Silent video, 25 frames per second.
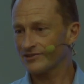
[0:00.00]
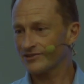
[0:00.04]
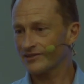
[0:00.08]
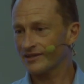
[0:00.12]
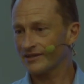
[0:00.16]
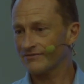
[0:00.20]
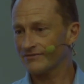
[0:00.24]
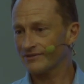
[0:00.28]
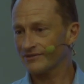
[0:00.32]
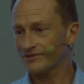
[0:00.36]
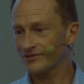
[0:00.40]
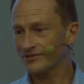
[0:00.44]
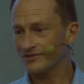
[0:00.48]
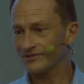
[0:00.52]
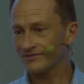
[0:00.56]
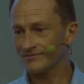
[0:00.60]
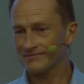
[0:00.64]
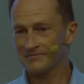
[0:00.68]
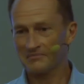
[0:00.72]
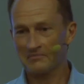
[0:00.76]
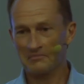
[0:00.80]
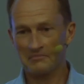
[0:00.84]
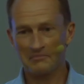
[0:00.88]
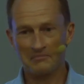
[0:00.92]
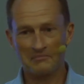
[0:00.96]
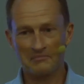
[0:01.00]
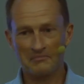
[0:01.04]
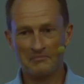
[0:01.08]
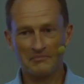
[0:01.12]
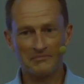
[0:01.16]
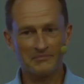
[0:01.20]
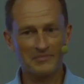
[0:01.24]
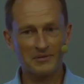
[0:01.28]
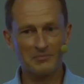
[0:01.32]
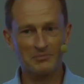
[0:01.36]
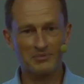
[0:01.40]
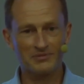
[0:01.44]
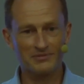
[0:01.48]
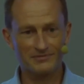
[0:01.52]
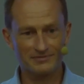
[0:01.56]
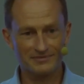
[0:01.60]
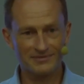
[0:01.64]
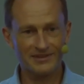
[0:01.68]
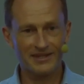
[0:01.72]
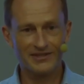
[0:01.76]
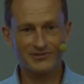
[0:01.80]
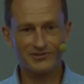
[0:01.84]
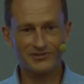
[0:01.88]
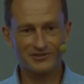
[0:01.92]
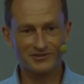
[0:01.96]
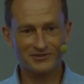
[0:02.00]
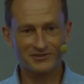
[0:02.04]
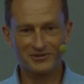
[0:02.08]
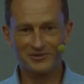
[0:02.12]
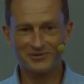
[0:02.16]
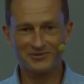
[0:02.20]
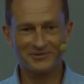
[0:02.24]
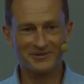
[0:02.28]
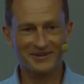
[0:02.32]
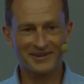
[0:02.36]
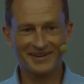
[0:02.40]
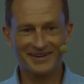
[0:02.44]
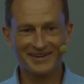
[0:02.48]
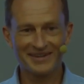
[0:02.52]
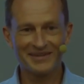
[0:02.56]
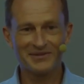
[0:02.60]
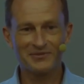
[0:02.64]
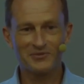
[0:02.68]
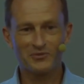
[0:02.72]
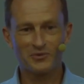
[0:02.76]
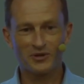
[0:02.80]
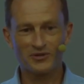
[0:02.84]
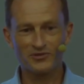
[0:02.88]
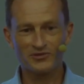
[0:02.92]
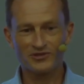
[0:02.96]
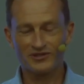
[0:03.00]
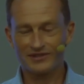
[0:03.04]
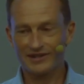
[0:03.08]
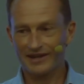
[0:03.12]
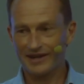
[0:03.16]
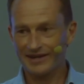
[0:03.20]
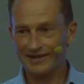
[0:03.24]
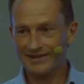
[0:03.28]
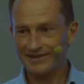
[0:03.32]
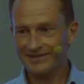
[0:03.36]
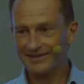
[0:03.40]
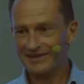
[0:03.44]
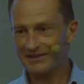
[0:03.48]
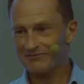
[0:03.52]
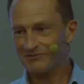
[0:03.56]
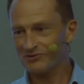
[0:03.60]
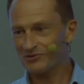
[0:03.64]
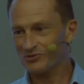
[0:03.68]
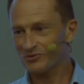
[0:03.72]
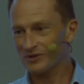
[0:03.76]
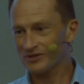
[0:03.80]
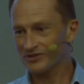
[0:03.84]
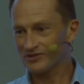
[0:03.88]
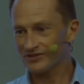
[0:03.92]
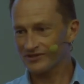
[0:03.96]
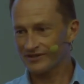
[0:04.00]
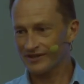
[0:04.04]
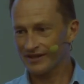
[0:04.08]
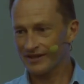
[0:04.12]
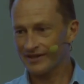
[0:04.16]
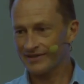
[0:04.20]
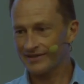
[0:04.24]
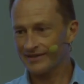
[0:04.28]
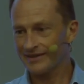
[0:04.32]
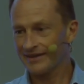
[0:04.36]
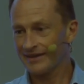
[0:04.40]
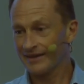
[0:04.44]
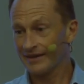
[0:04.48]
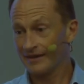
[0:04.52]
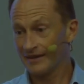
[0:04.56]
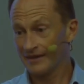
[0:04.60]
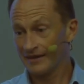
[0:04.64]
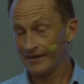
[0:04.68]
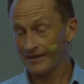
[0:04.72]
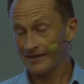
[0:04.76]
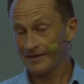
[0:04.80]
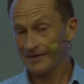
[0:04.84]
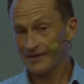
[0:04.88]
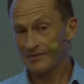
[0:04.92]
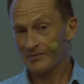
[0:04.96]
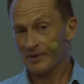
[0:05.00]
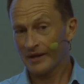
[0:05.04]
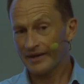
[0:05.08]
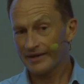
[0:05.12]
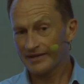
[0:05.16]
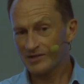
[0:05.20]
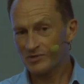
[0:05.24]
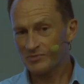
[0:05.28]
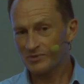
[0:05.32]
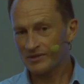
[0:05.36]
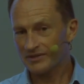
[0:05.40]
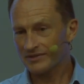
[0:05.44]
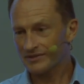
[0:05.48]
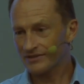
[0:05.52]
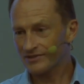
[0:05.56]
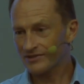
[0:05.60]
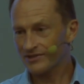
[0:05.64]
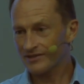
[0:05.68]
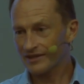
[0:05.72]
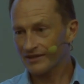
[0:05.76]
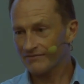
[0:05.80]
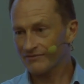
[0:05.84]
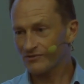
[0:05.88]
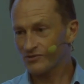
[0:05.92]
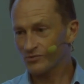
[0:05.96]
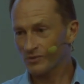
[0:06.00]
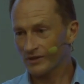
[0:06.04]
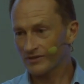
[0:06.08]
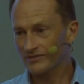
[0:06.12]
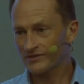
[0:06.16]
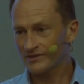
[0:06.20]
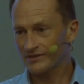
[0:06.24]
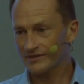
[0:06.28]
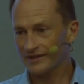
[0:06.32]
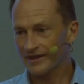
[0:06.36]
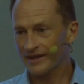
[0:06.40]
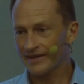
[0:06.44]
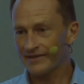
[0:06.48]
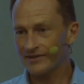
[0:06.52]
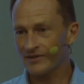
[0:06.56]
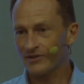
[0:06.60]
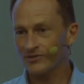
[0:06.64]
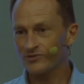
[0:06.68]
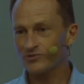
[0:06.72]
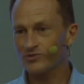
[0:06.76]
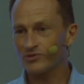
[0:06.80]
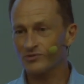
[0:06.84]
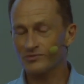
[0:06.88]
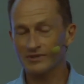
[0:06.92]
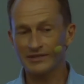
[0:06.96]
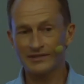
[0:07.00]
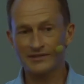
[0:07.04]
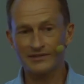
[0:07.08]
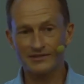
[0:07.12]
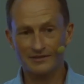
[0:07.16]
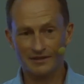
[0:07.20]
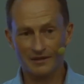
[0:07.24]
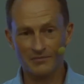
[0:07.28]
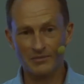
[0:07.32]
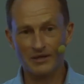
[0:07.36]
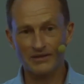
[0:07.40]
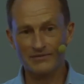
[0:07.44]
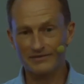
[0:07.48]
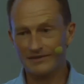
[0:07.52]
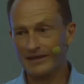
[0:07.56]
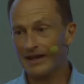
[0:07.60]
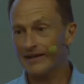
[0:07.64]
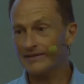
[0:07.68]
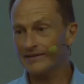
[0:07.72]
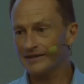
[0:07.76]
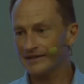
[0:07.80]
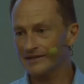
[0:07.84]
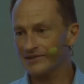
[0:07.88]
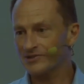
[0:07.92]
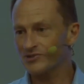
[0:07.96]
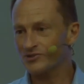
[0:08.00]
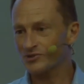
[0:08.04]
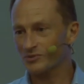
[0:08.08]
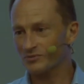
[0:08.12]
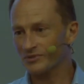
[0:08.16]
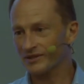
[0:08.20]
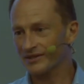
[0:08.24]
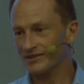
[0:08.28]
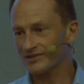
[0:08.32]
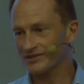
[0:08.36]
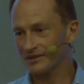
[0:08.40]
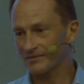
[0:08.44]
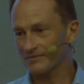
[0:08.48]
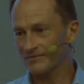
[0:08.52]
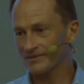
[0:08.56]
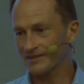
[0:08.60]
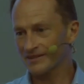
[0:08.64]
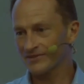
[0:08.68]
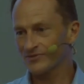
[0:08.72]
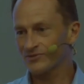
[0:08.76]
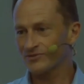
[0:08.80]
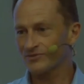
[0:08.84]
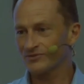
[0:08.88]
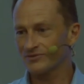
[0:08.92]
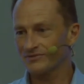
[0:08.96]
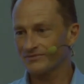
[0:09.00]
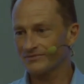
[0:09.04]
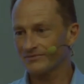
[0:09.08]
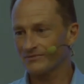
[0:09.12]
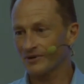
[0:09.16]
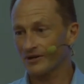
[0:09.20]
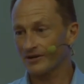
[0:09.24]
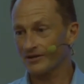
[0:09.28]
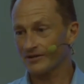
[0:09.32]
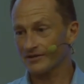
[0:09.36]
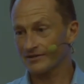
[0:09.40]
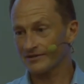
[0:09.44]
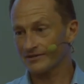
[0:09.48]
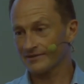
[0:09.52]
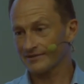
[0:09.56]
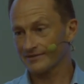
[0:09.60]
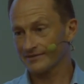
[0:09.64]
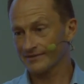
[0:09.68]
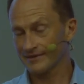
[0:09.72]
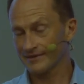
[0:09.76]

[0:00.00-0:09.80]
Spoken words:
levels. People, yes, no? 1 to 9, levels 1 to 9. In my experience, levels 1 to 9 also means about 9 years to bring something to market.